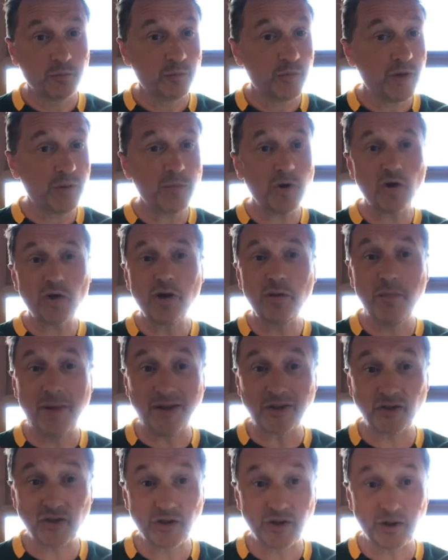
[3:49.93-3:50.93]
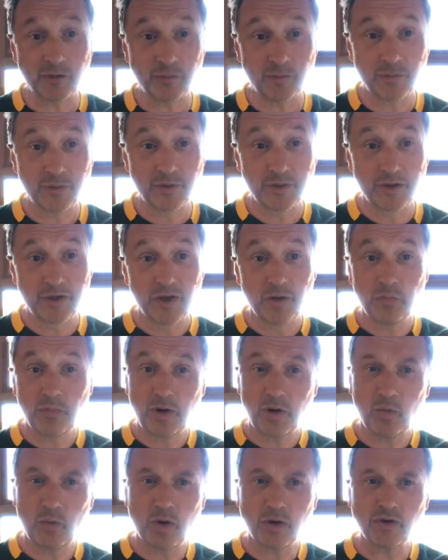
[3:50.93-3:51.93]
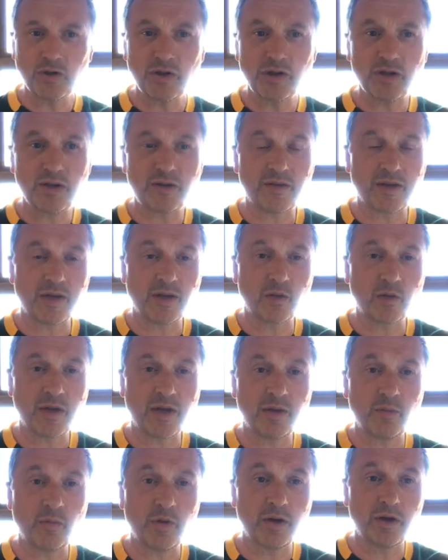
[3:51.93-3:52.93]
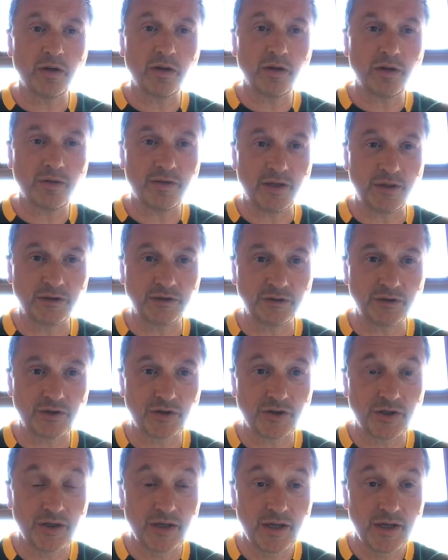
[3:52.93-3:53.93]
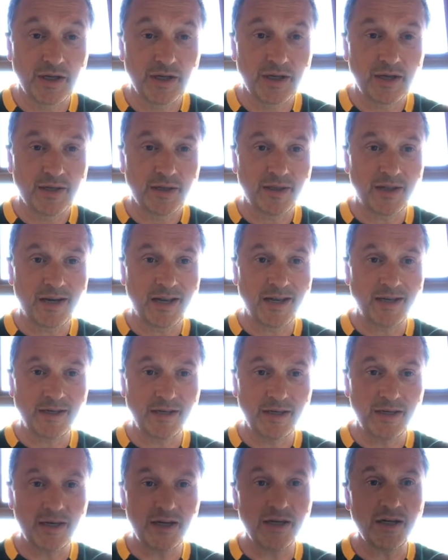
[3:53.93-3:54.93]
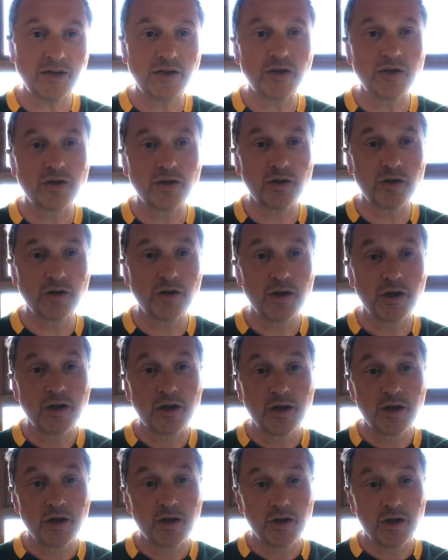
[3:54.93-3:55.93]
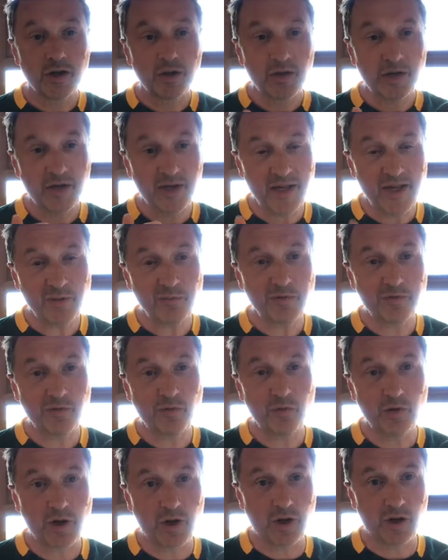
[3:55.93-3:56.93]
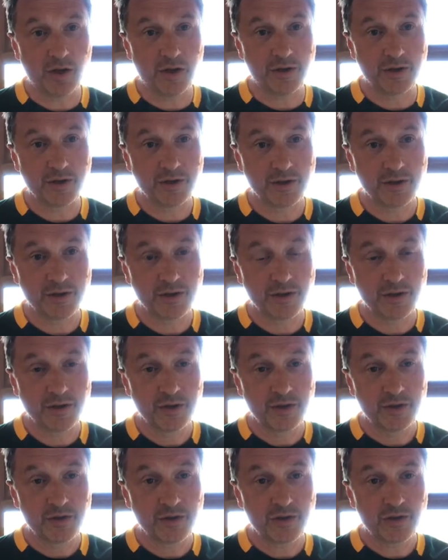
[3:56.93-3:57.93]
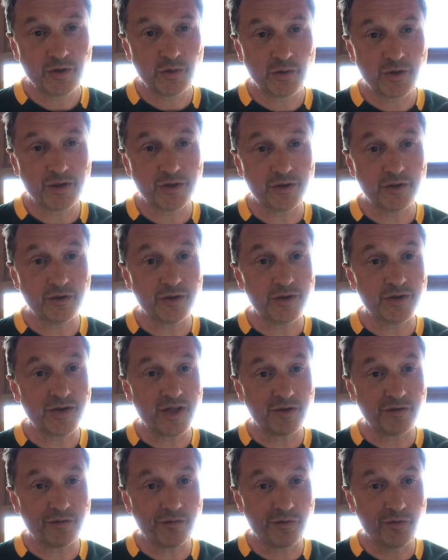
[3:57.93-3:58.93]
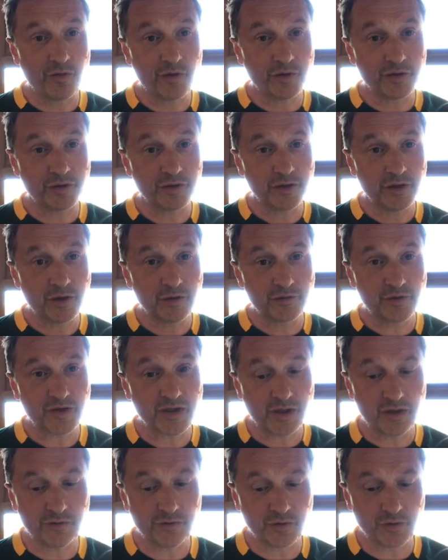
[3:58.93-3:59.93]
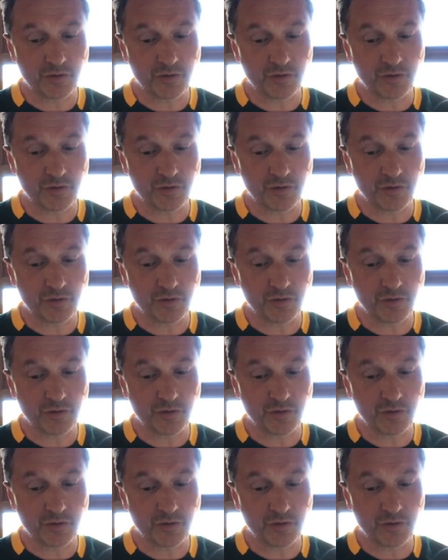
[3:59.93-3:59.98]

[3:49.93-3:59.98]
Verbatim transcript: But I'm not going to mention them. But I want you to think, okay, what are the things that I need to Lay before God so that there is that fruit of self